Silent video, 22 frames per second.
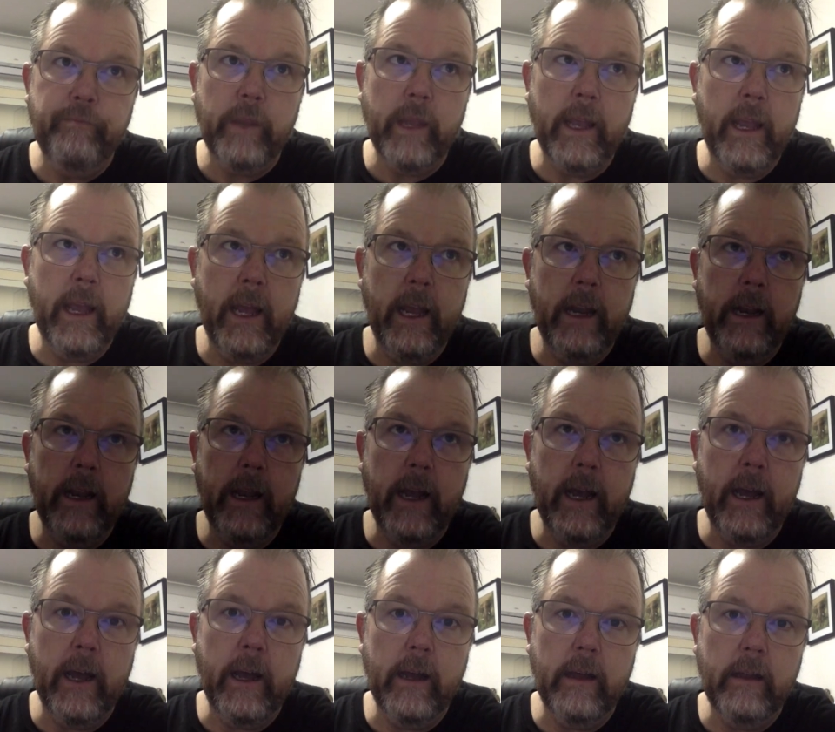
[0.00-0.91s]
and
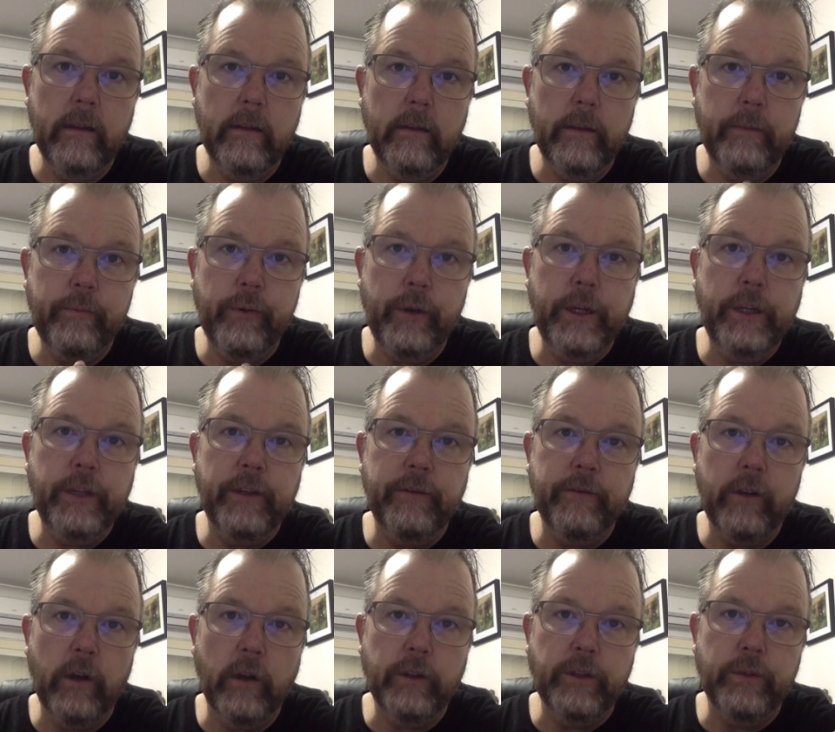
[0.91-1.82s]
the preaching
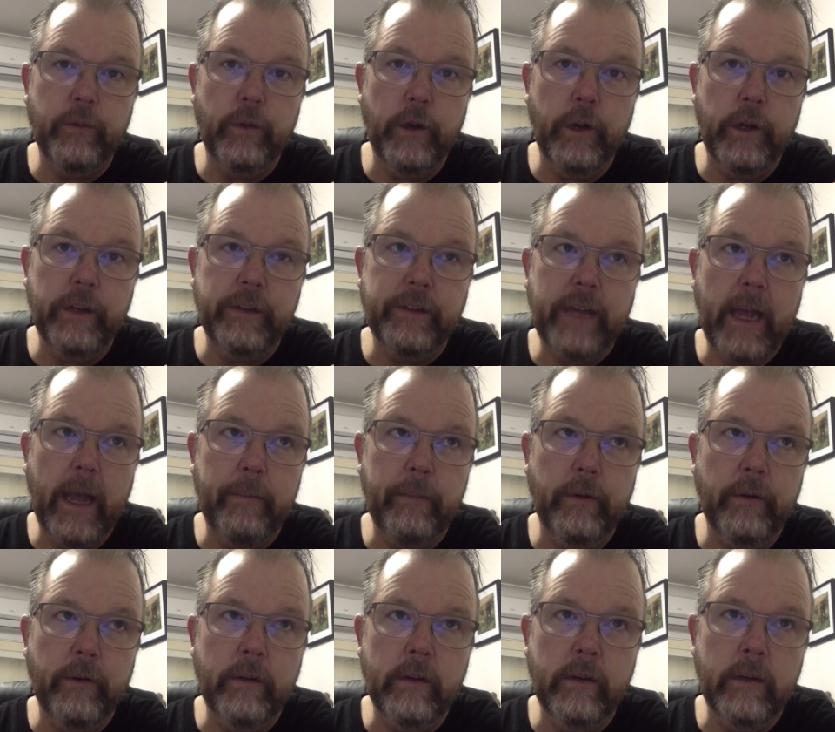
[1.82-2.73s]
of God's word has
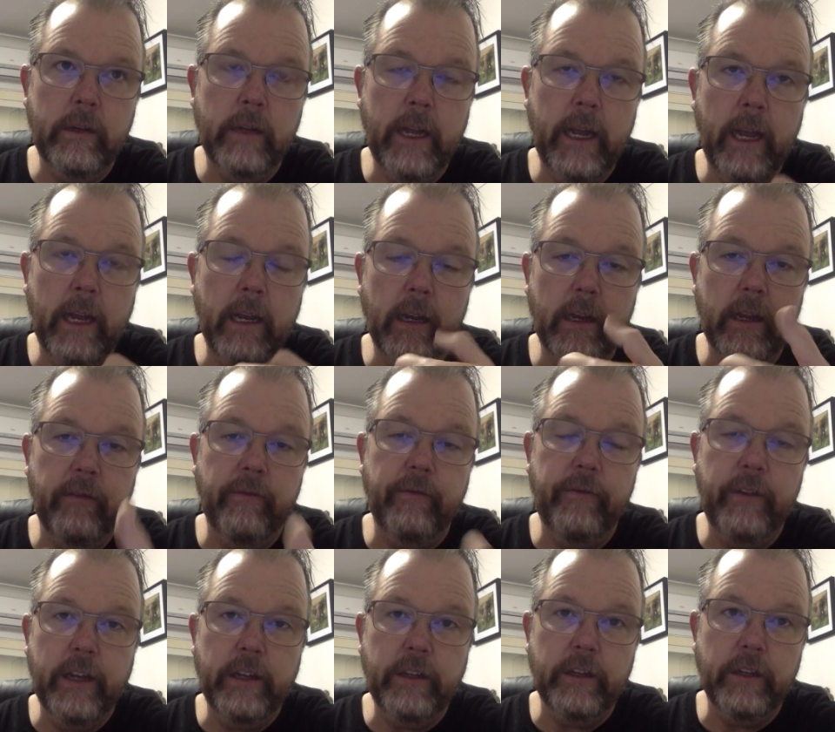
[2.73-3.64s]
happened and a
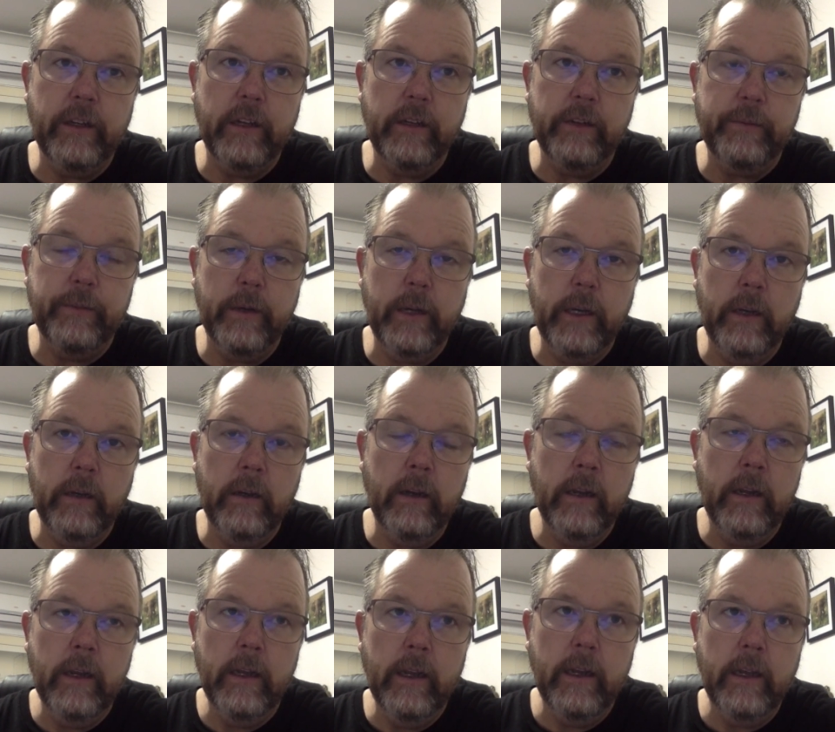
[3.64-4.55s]
confession has been
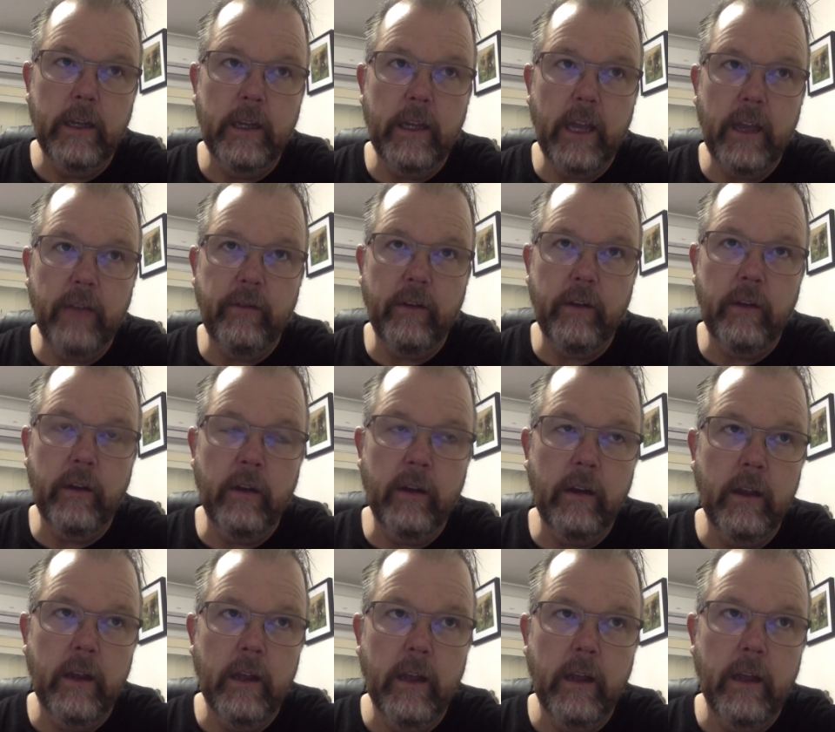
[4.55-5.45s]
given
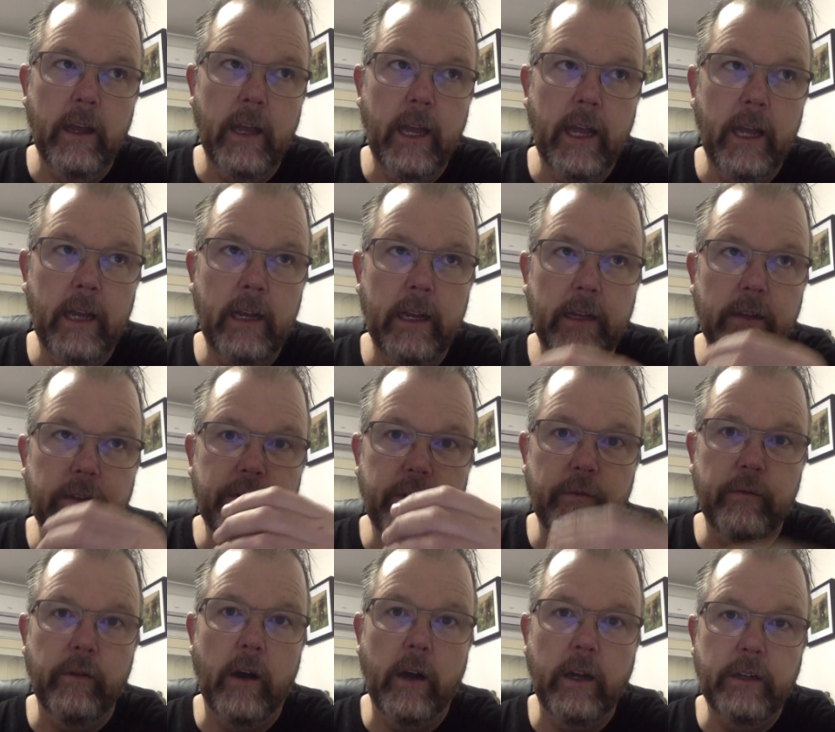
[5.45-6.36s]
and it's the
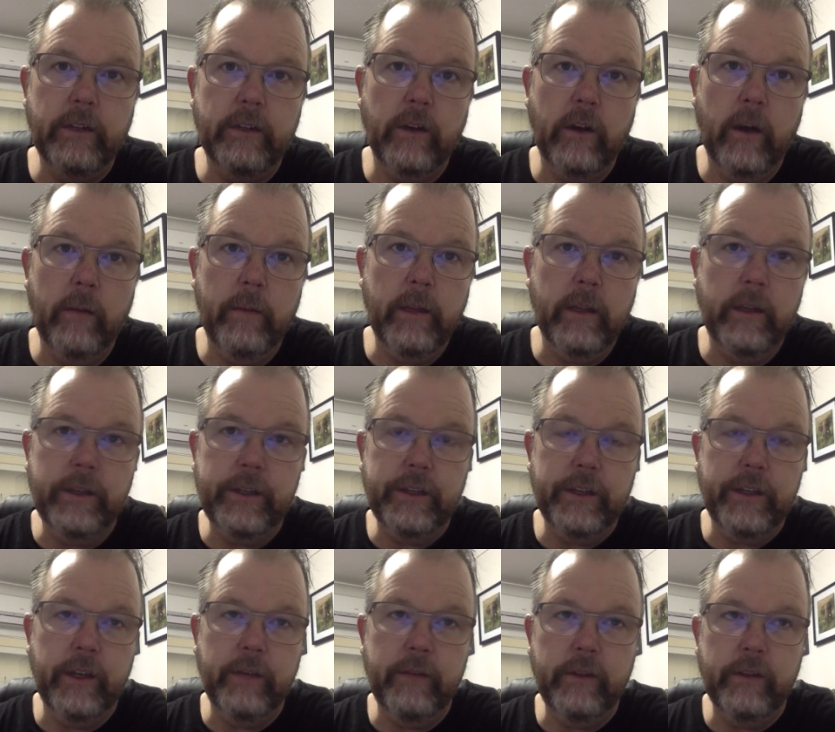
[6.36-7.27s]
right time in the
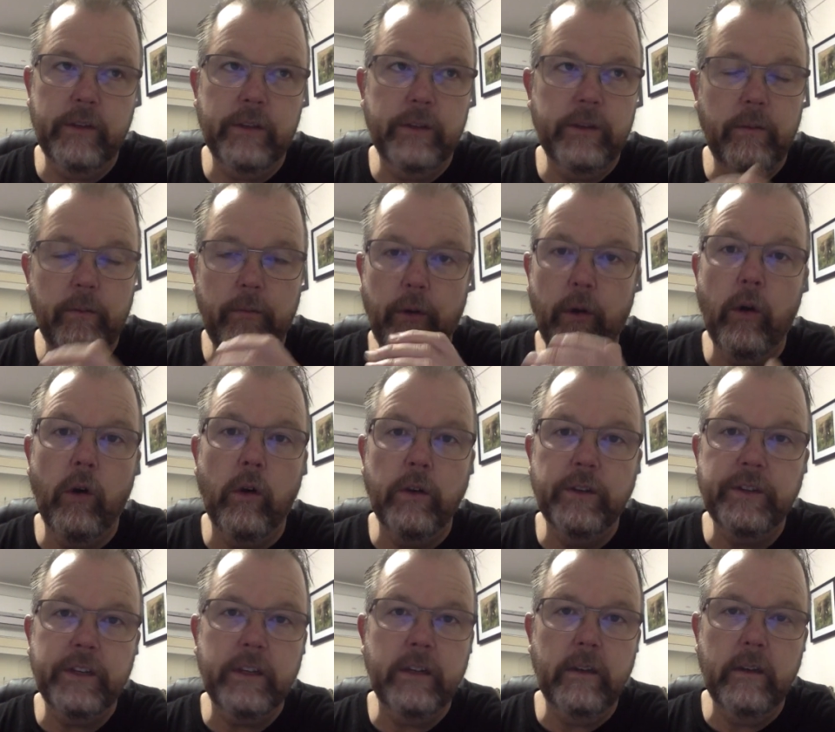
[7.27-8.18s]
service,
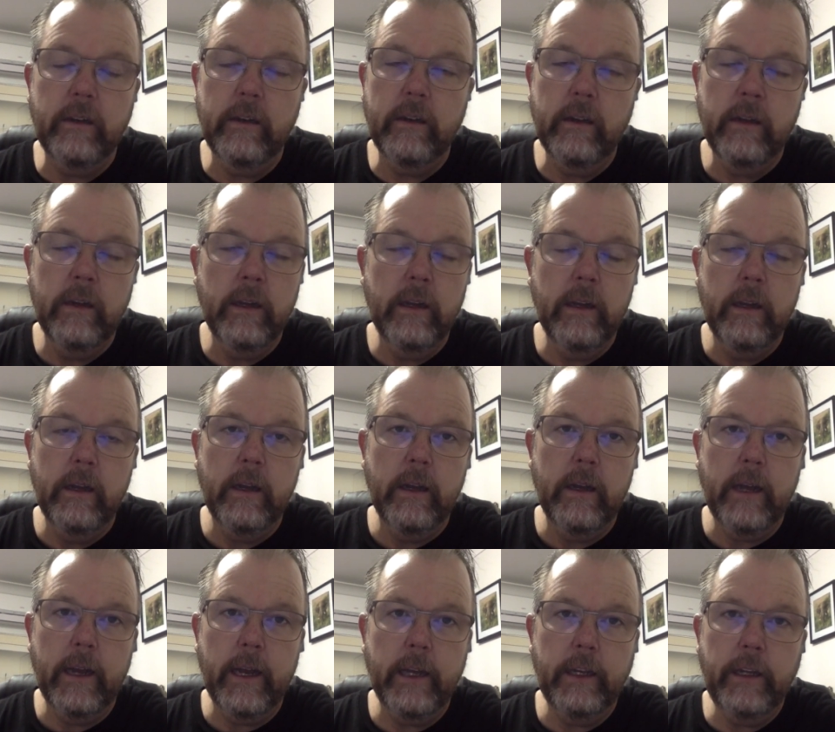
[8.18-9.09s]
pause it.
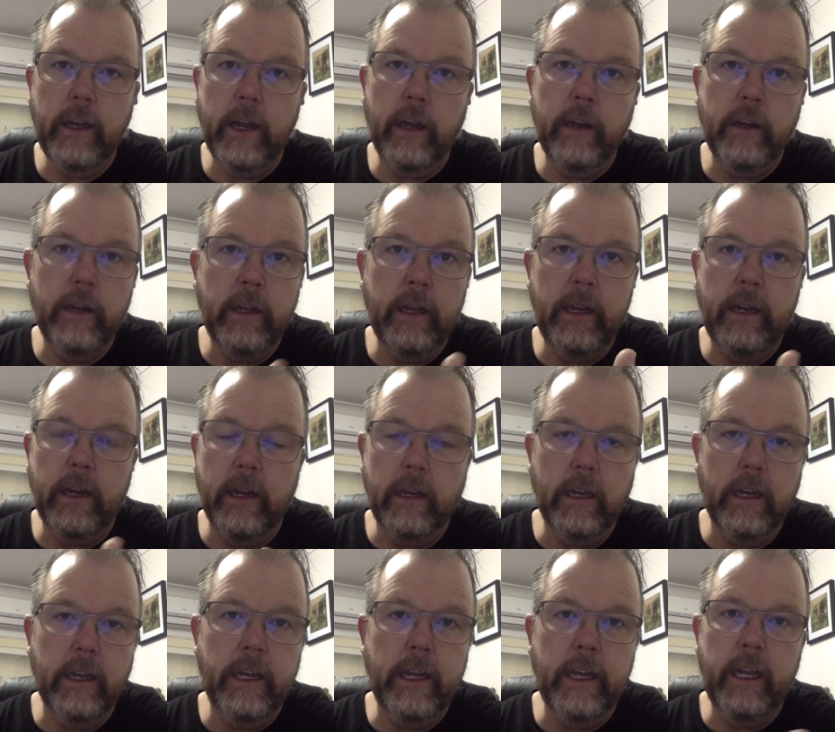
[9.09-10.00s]
You don't need a
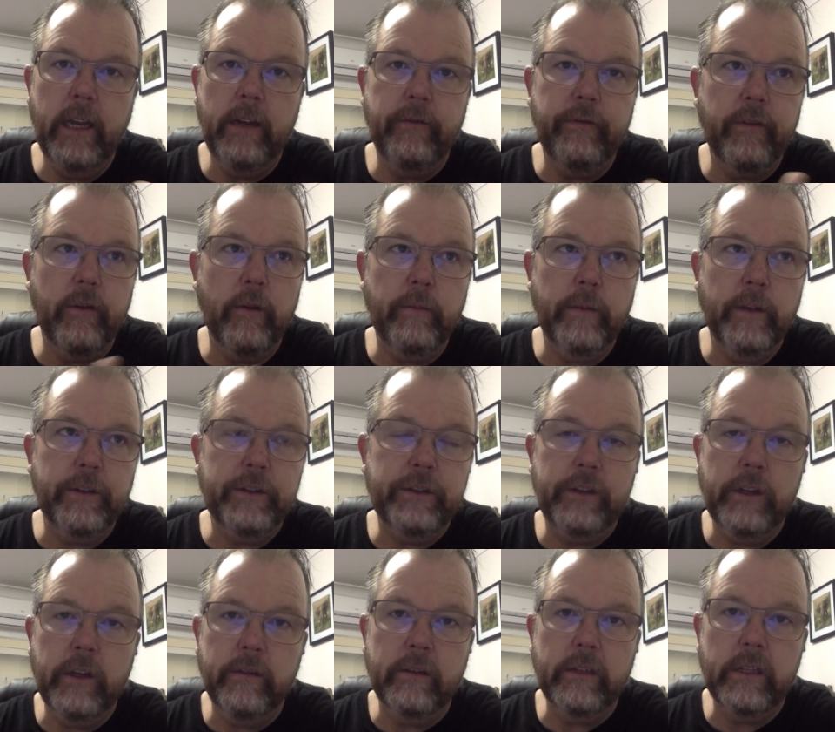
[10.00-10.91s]
lead from the
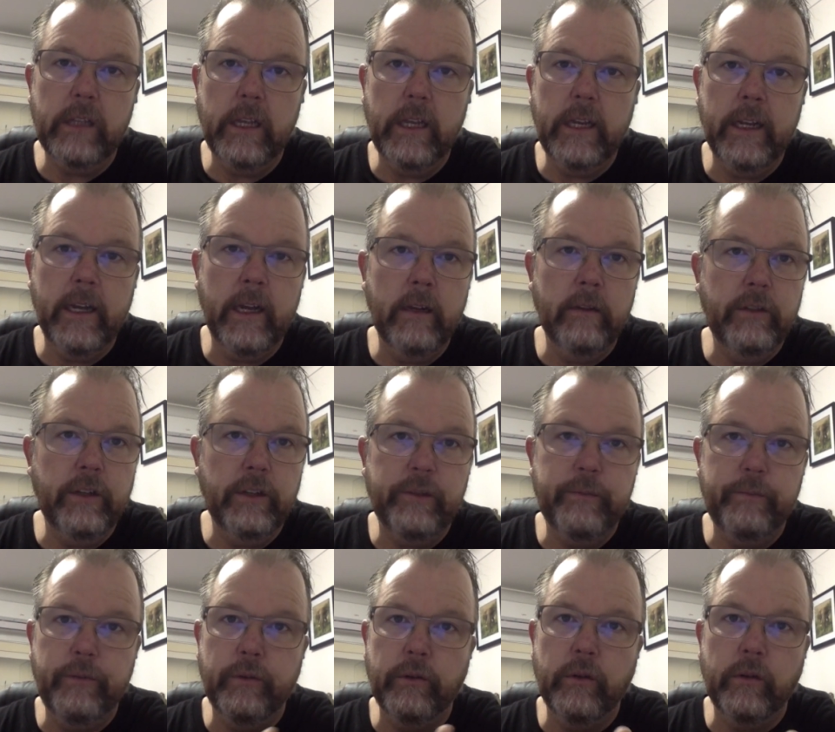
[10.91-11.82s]
service leader.
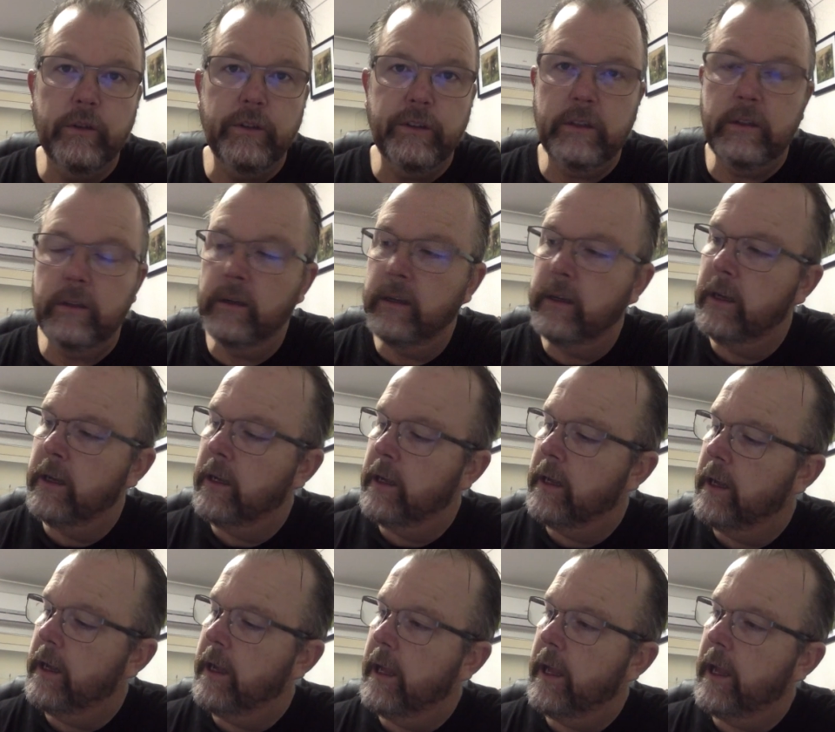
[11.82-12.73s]
Just pause it
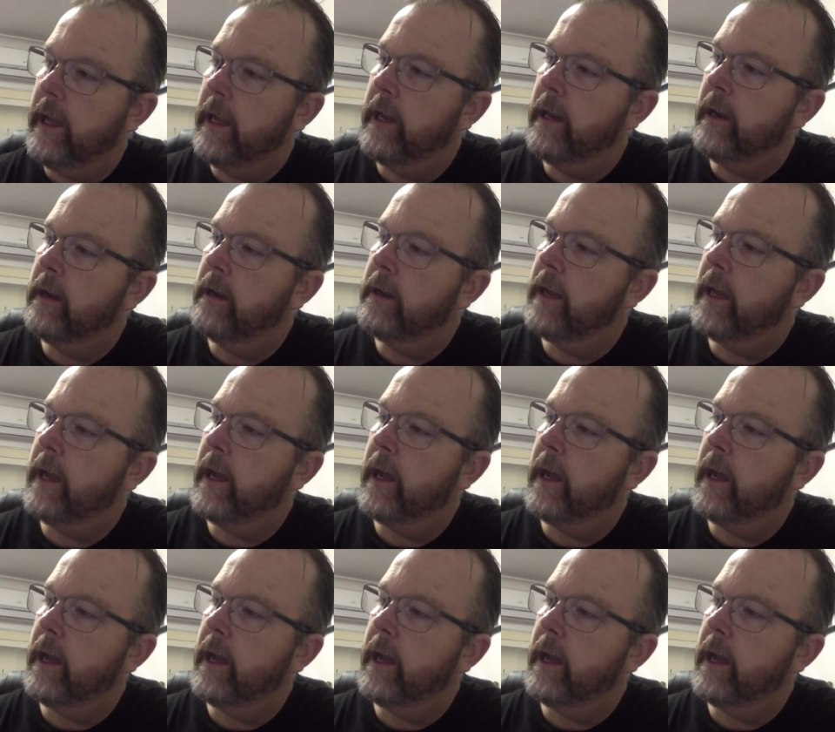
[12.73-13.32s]
and